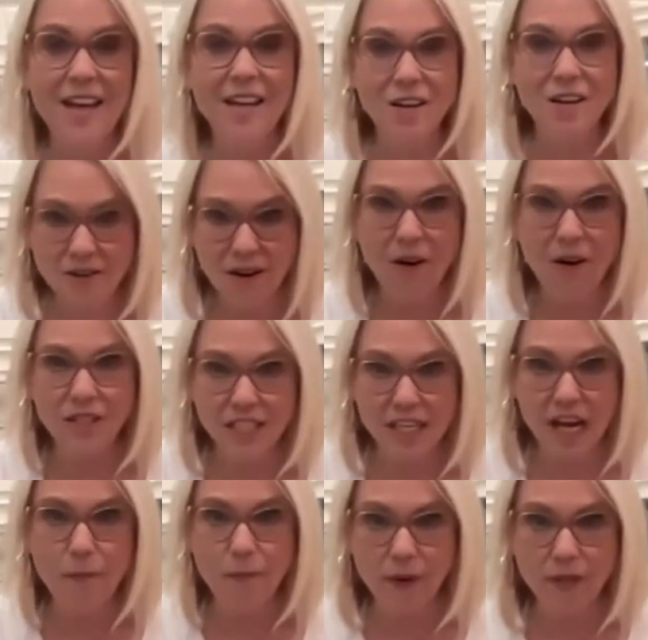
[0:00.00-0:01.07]
You know, the
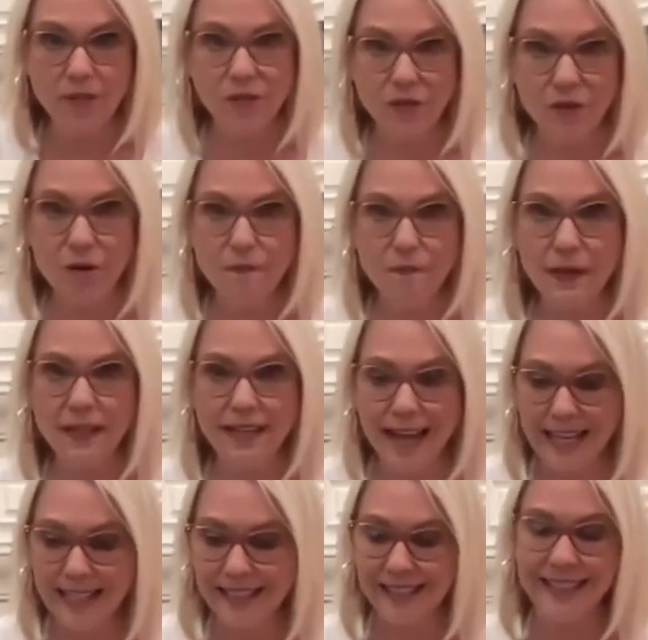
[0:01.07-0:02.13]
Tupperware scoop?
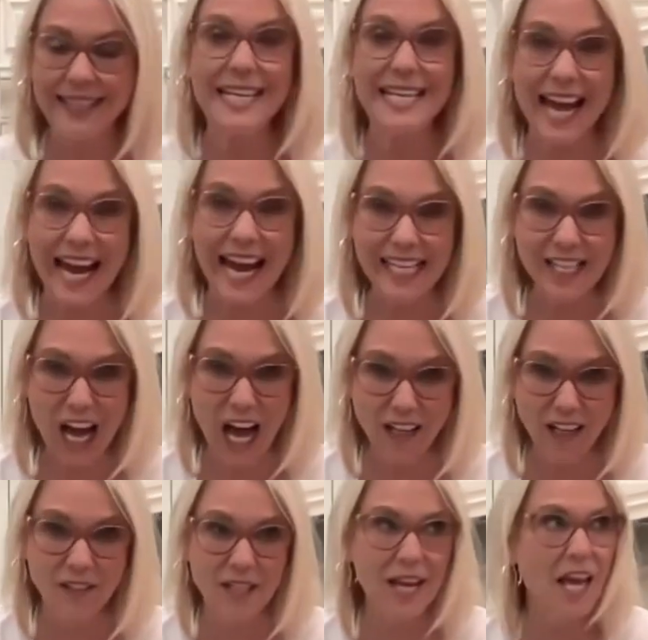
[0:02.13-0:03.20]
Yes,
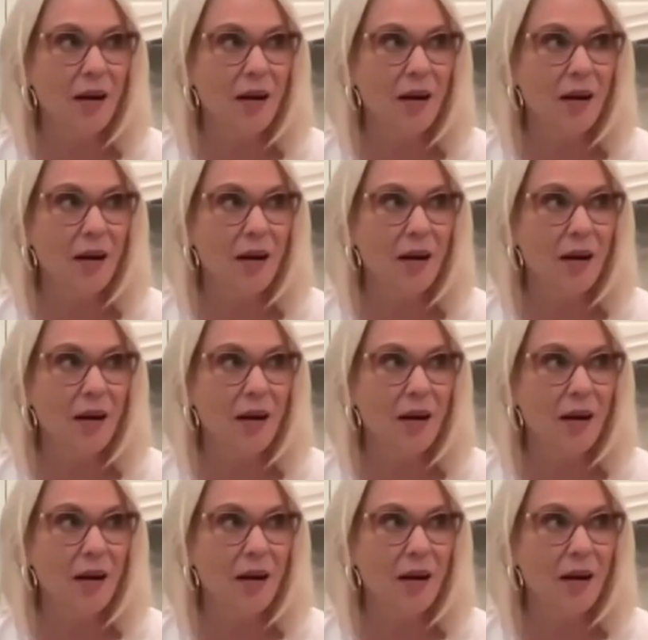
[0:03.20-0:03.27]
$9.